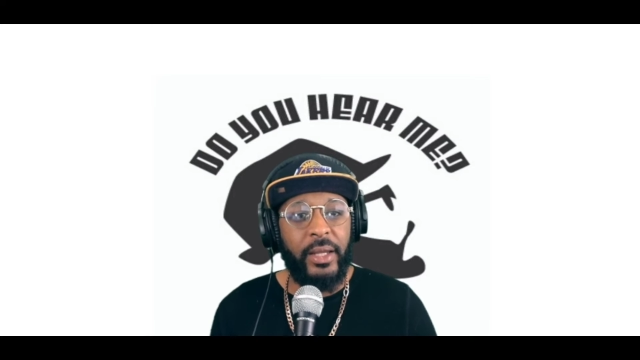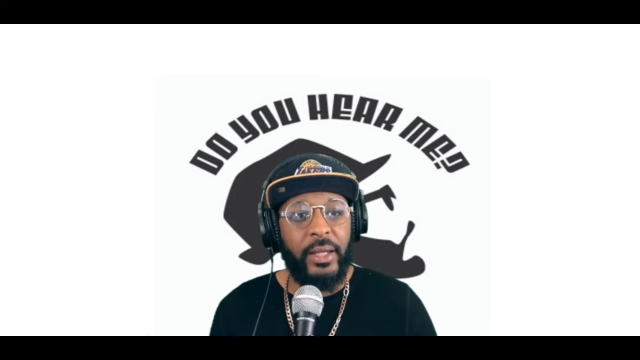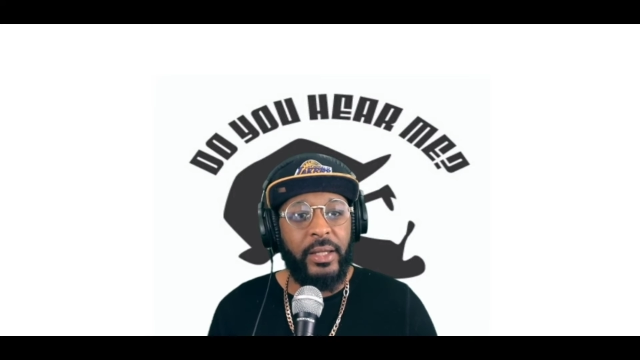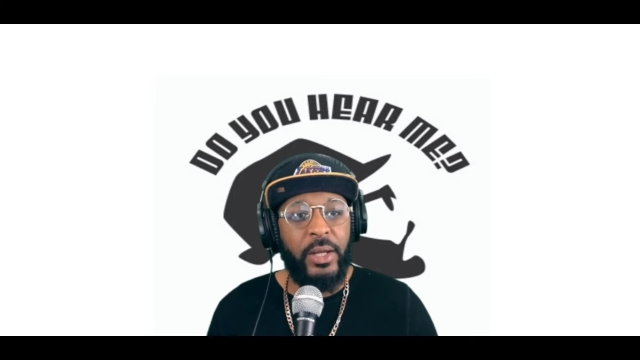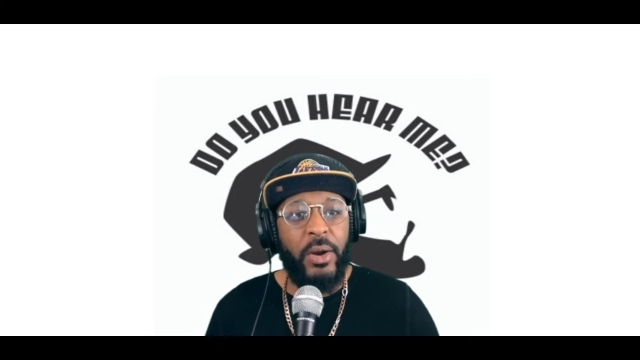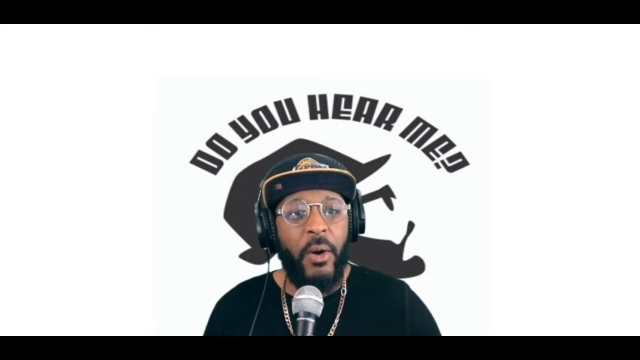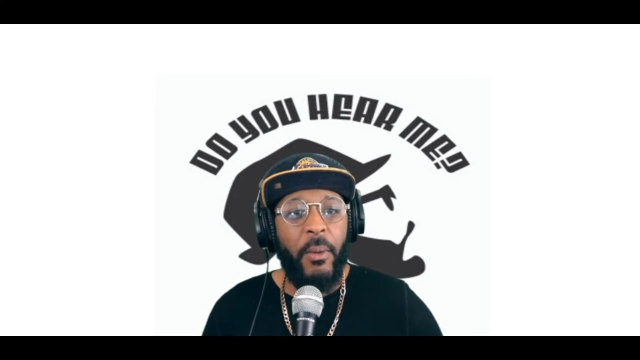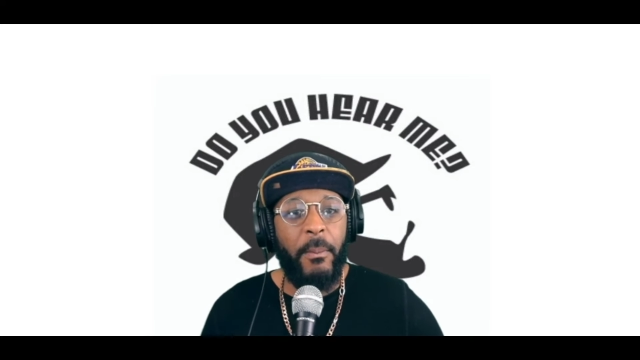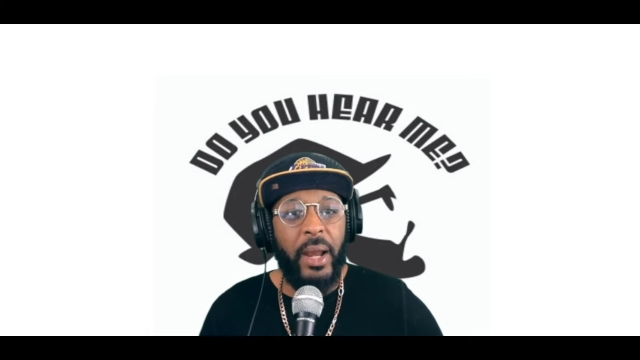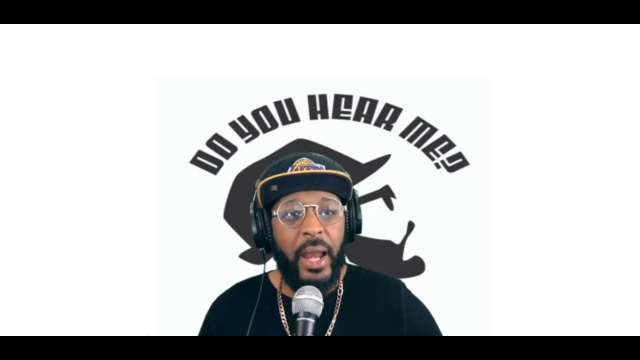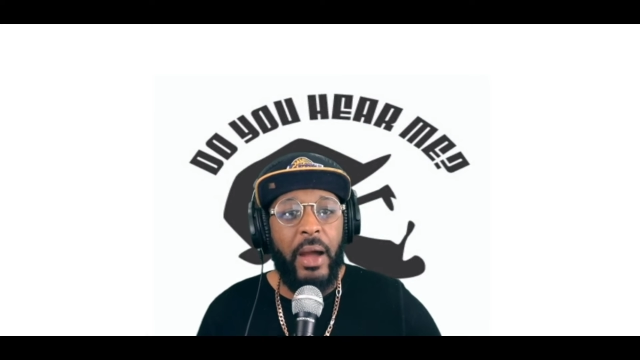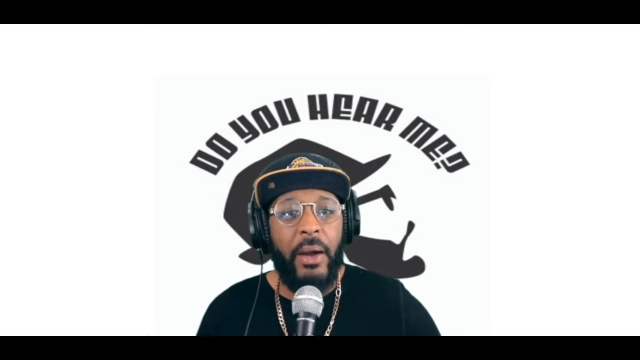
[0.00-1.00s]
you don't
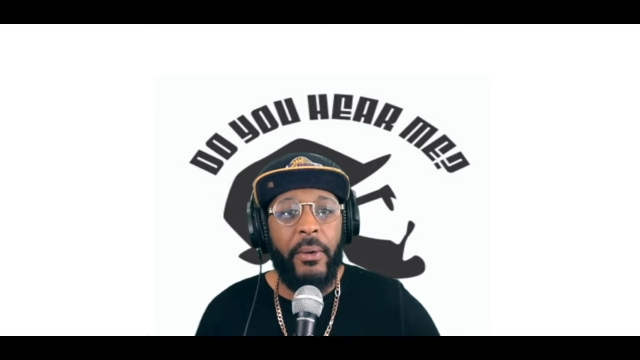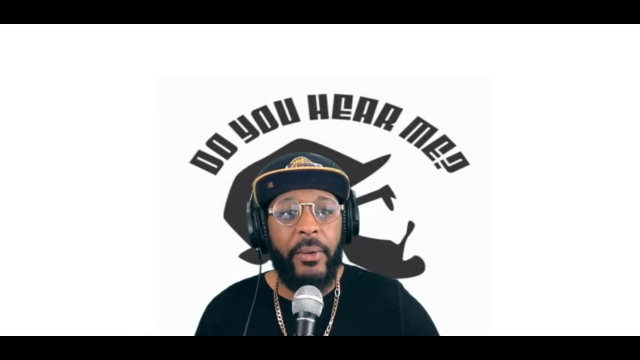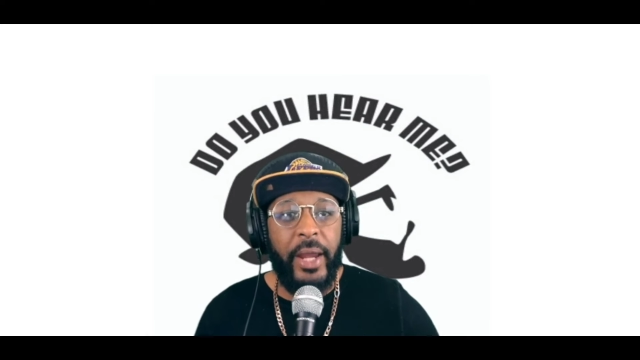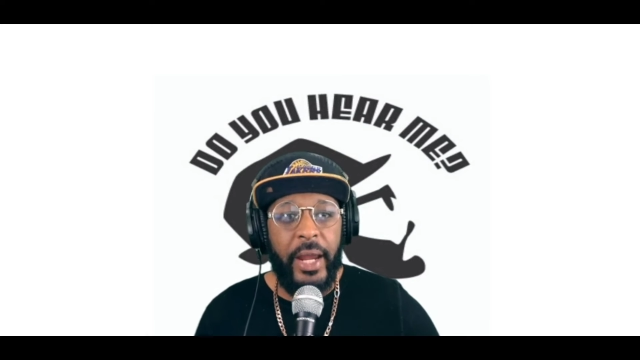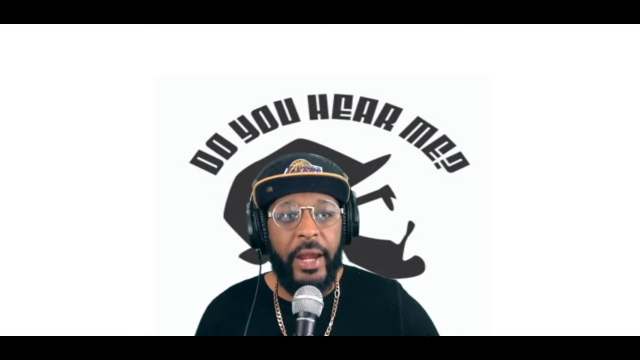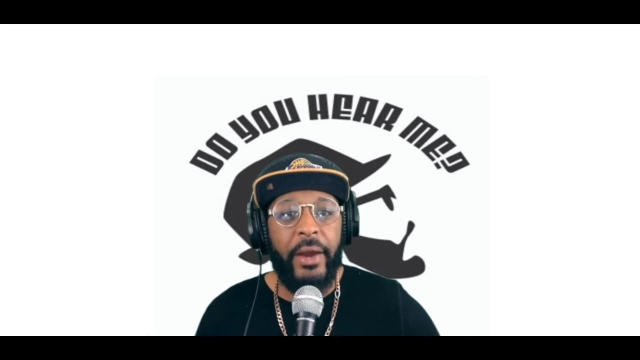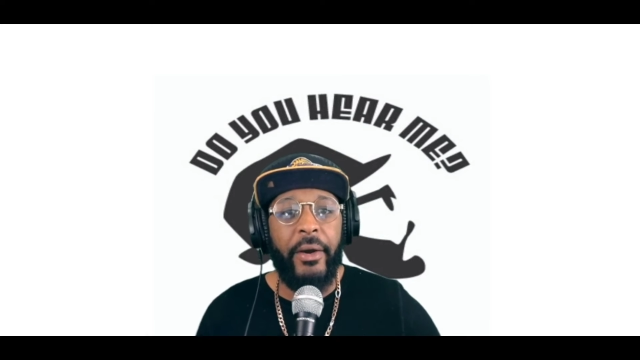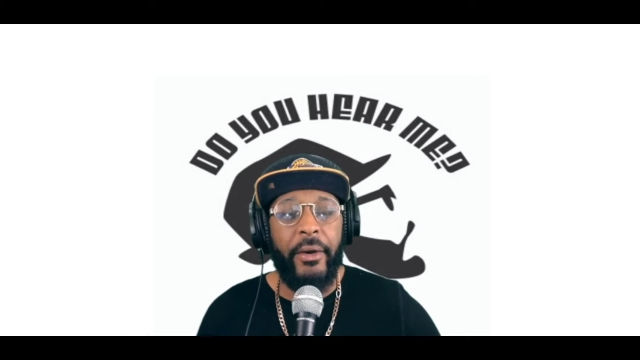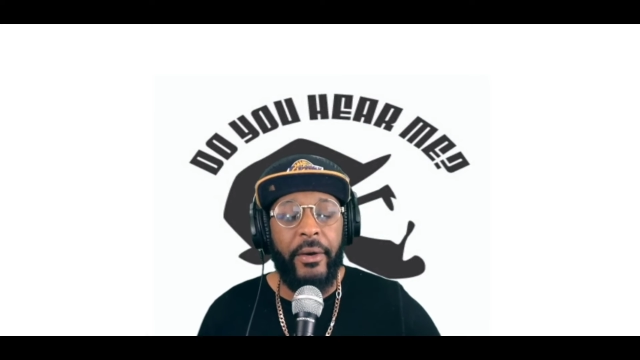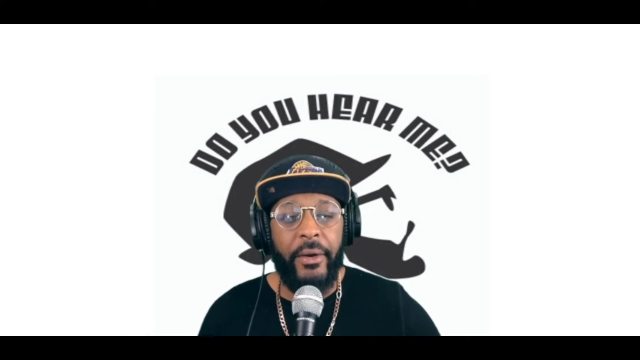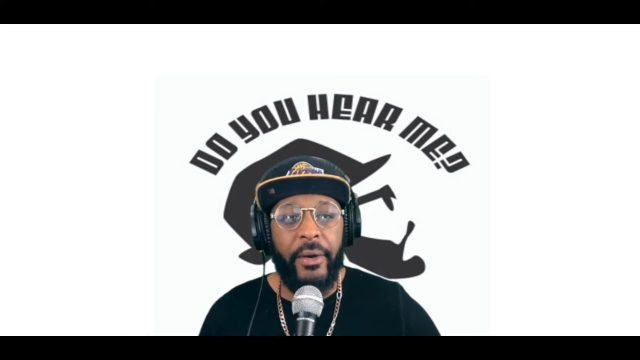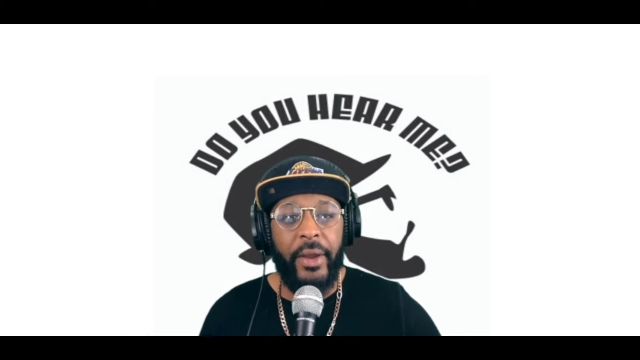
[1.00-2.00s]
belong
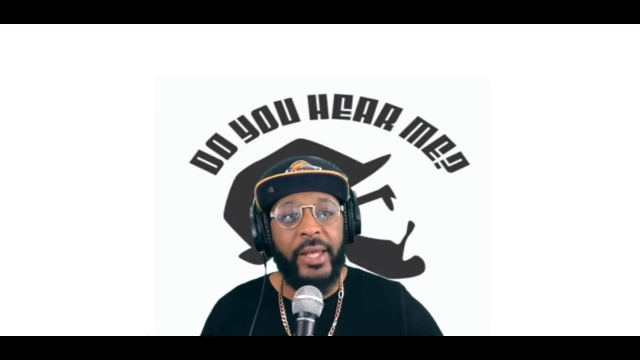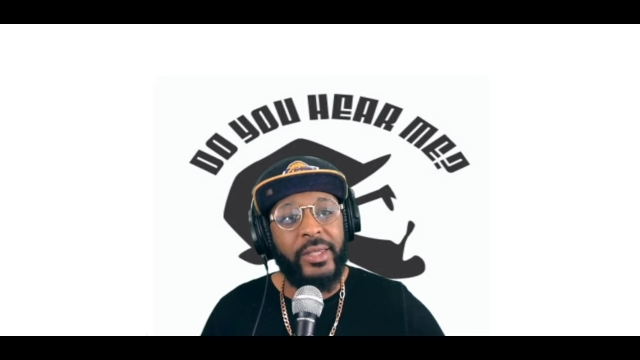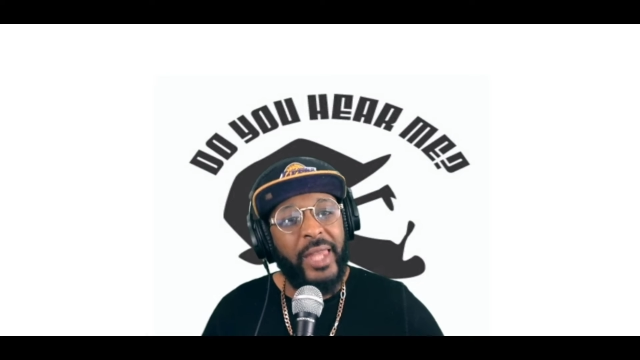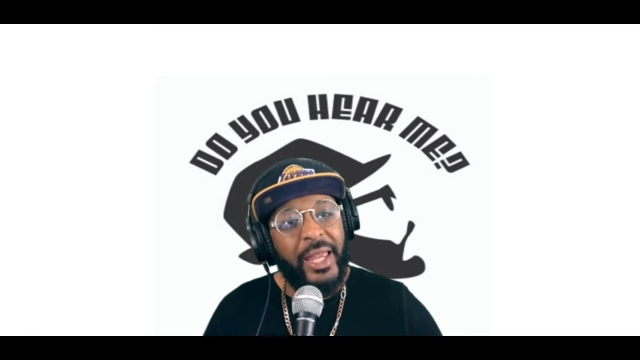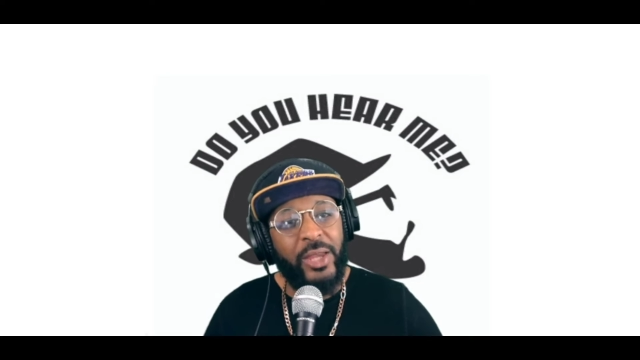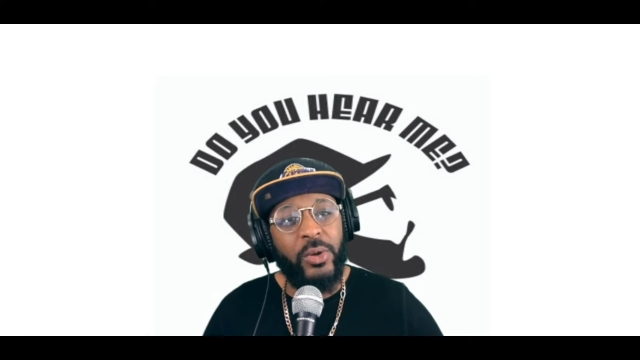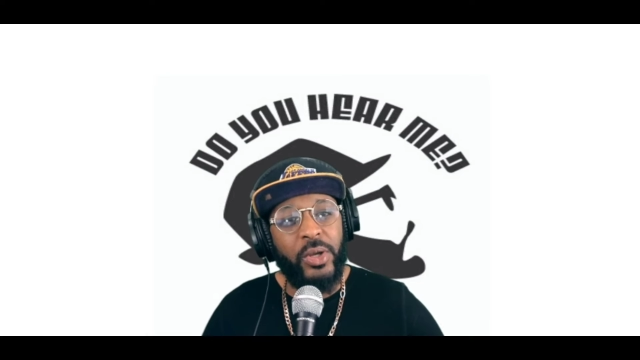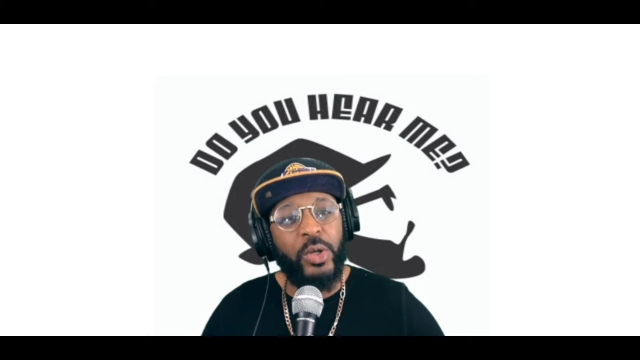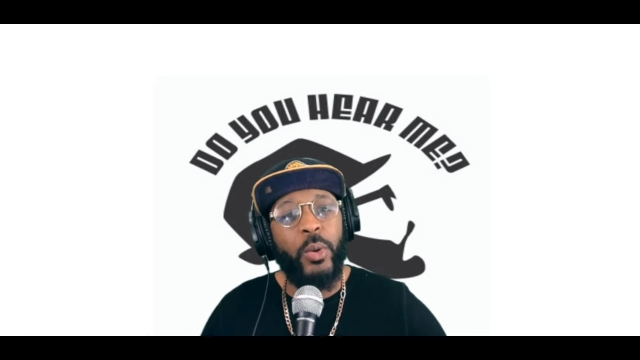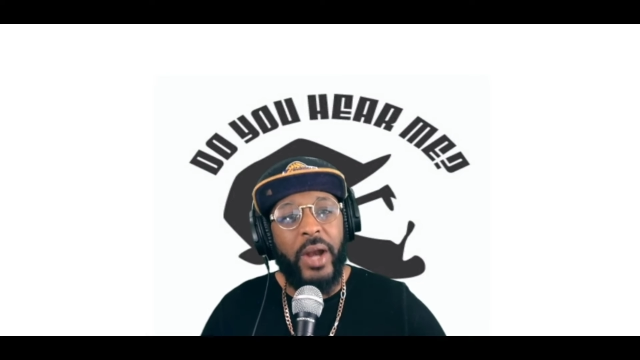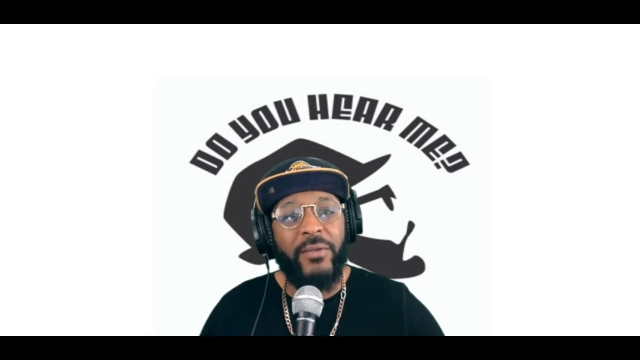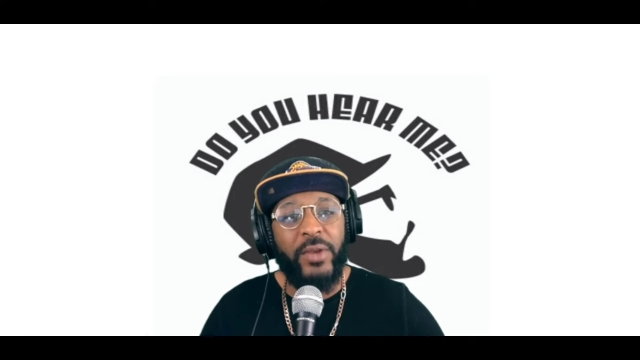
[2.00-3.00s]
here and thinking you can do
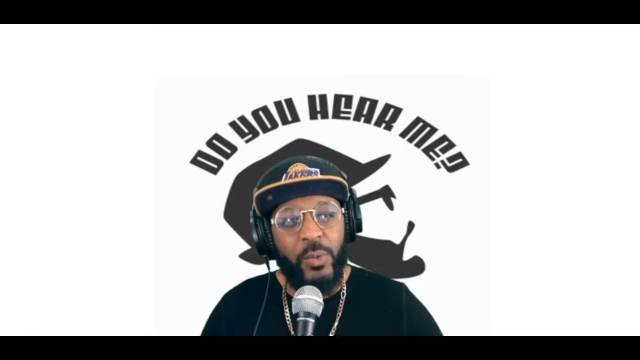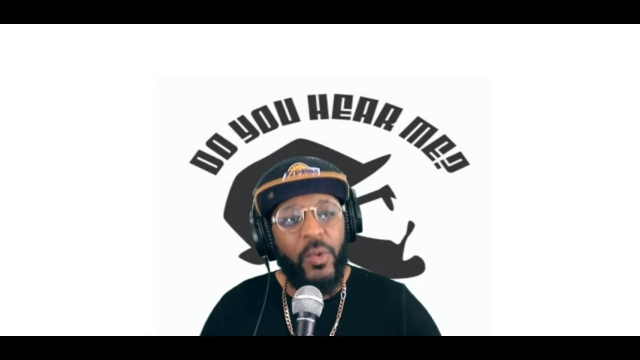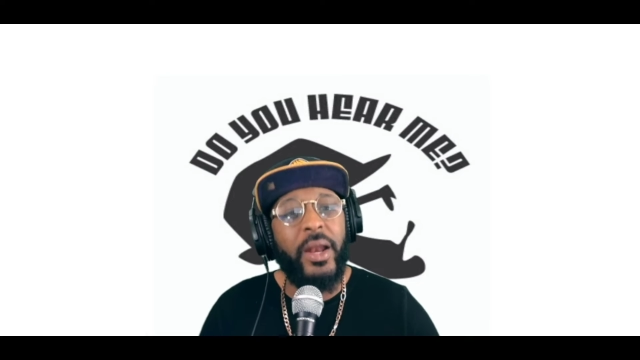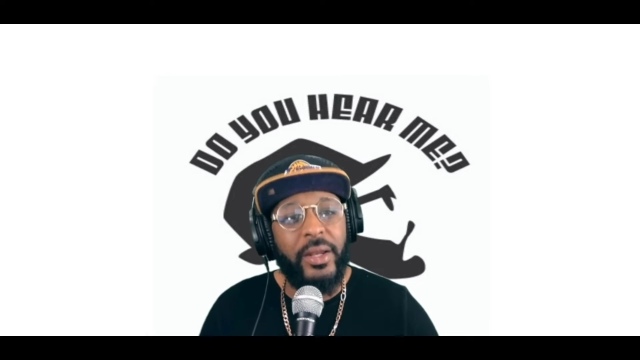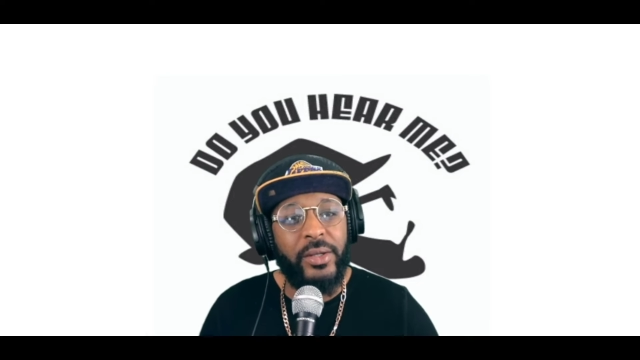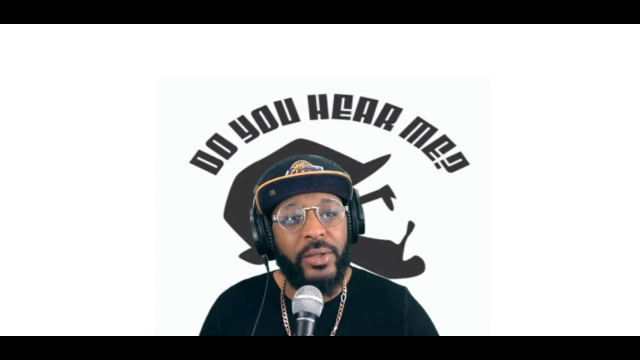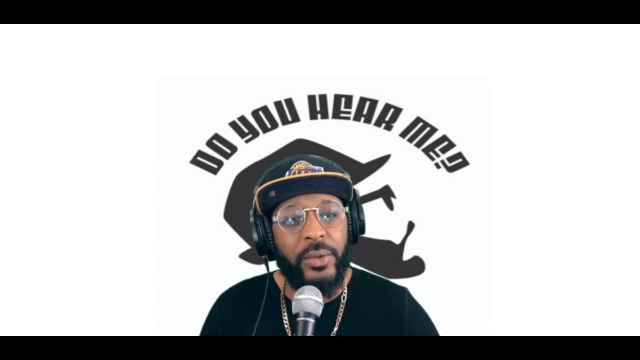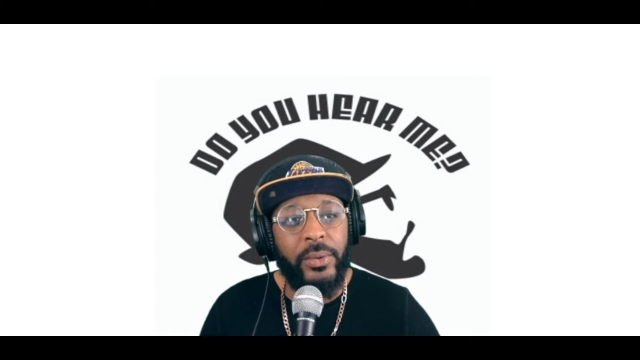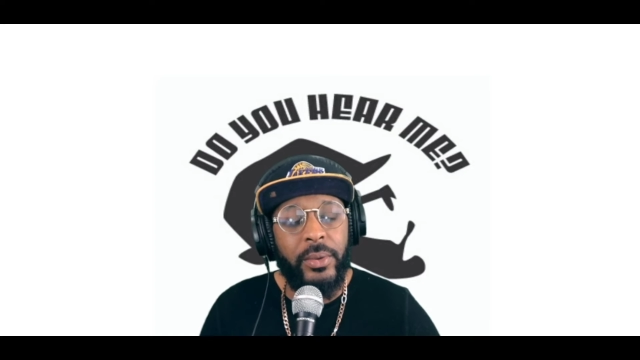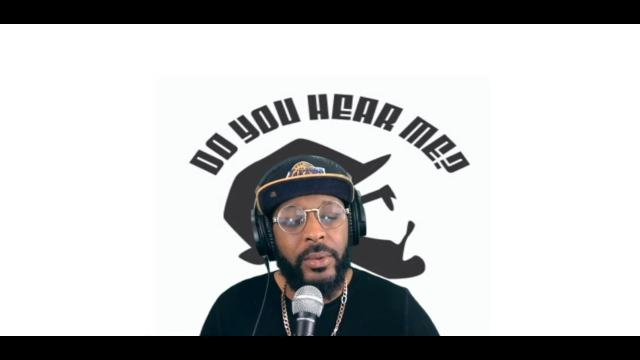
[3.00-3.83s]
whatever you want to do.